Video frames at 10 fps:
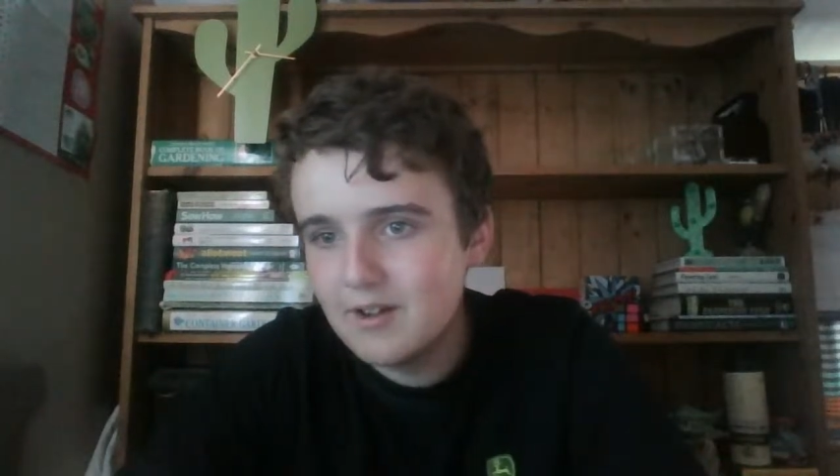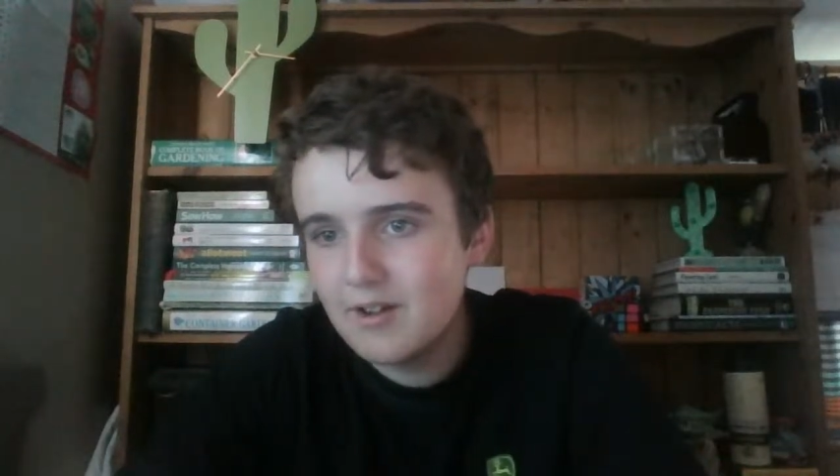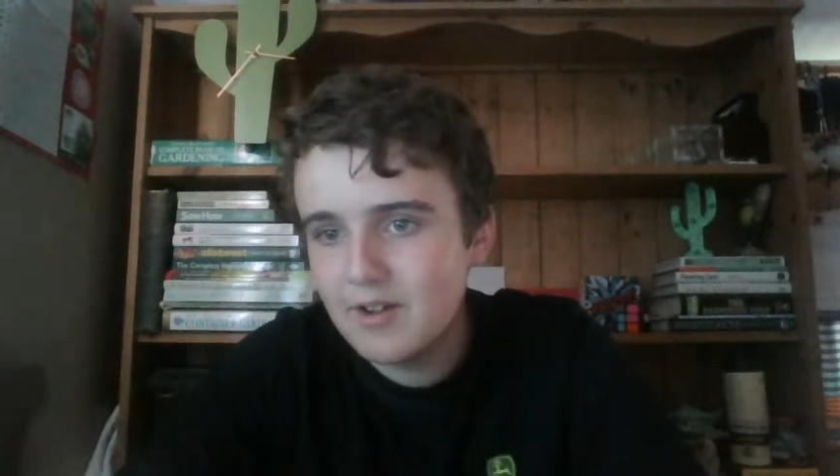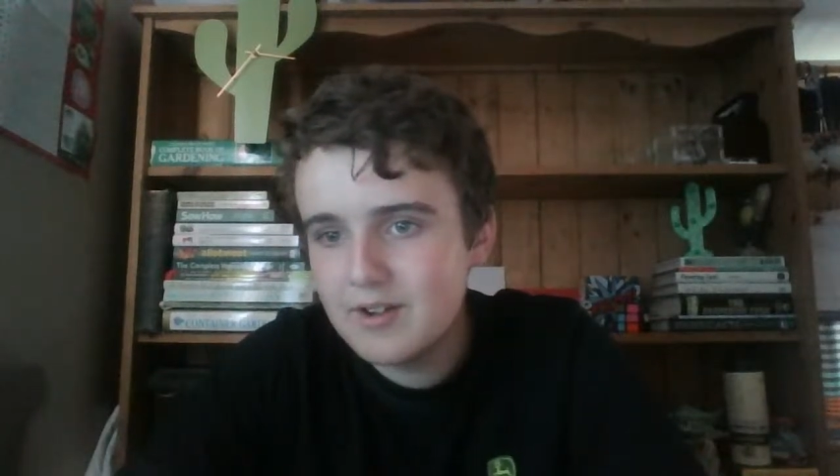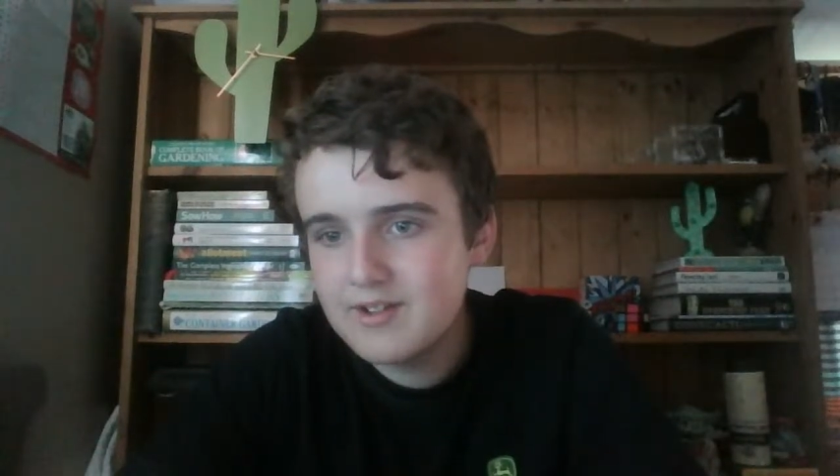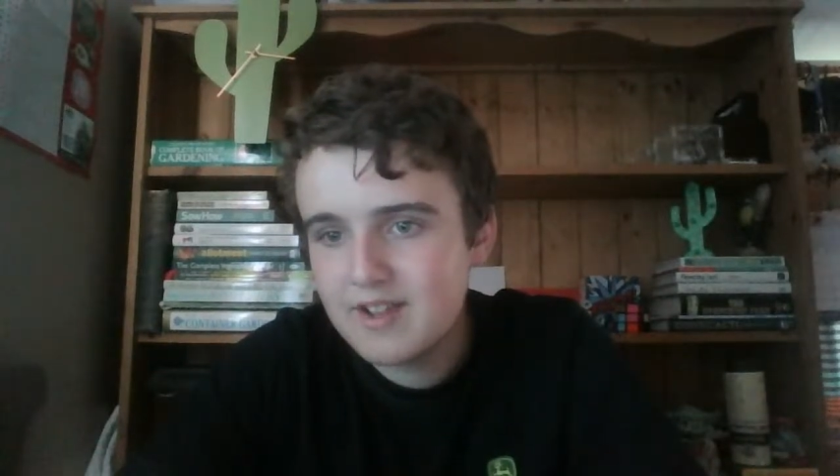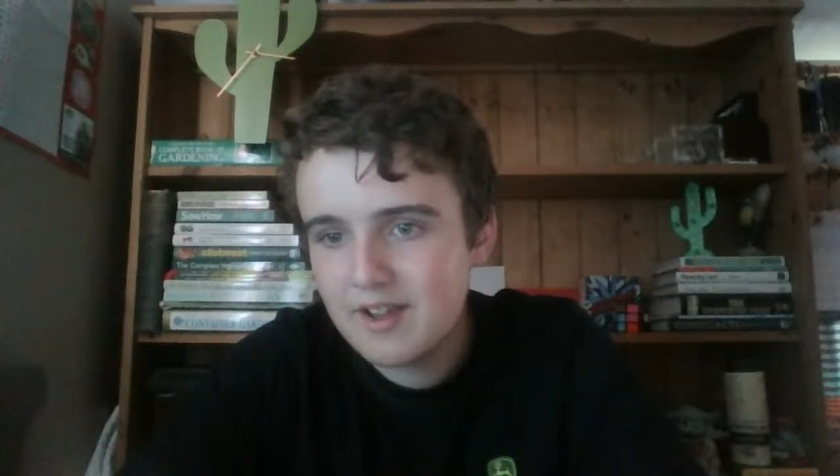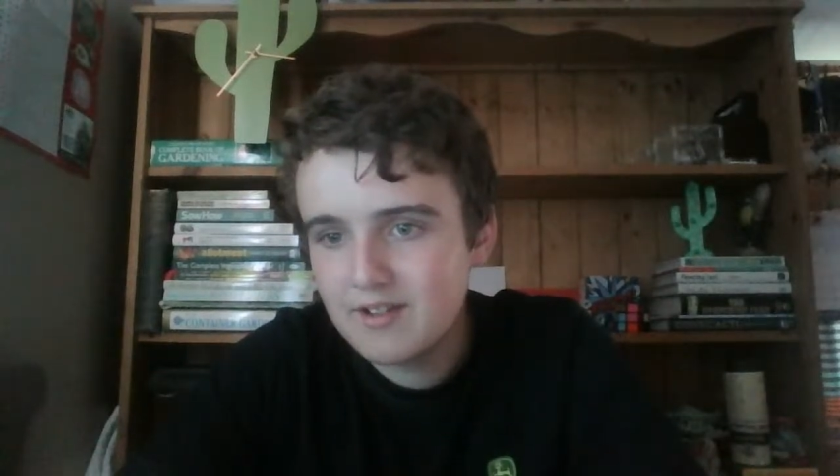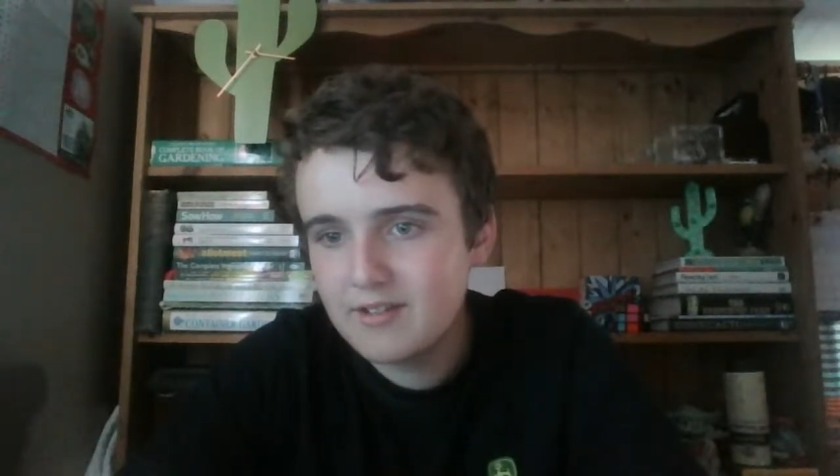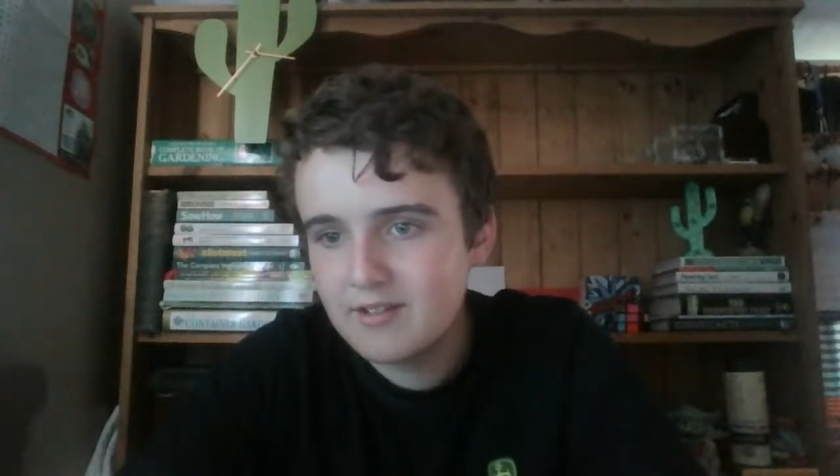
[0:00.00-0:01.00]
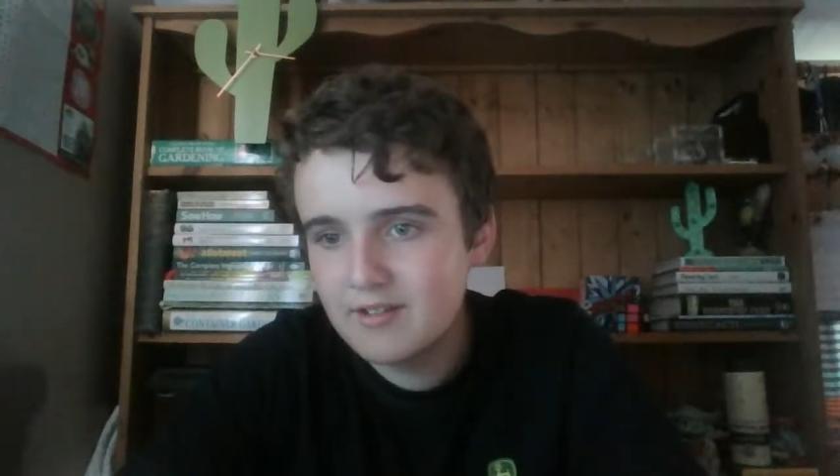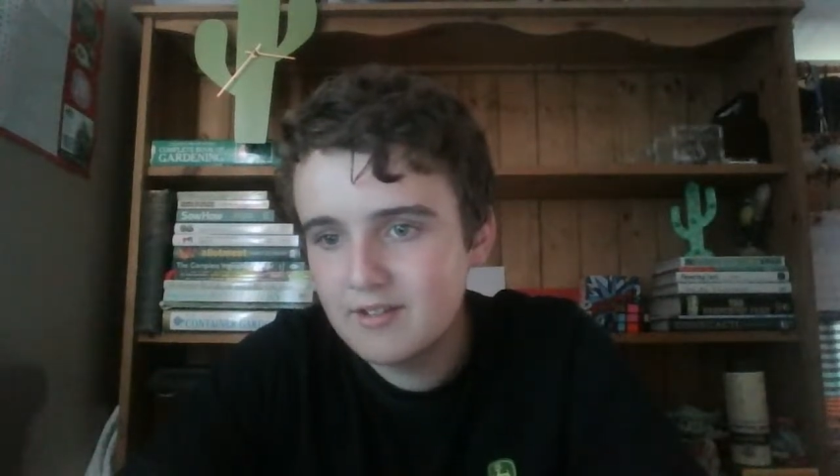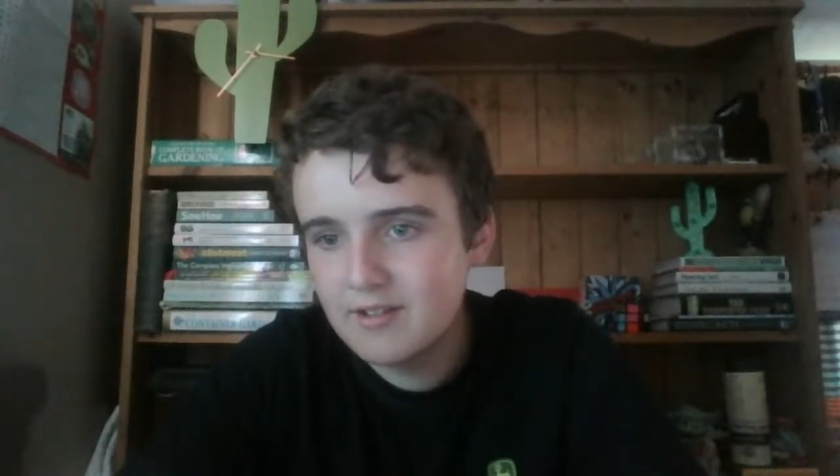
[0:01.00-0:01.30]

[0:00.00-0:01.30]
Oh no, 6.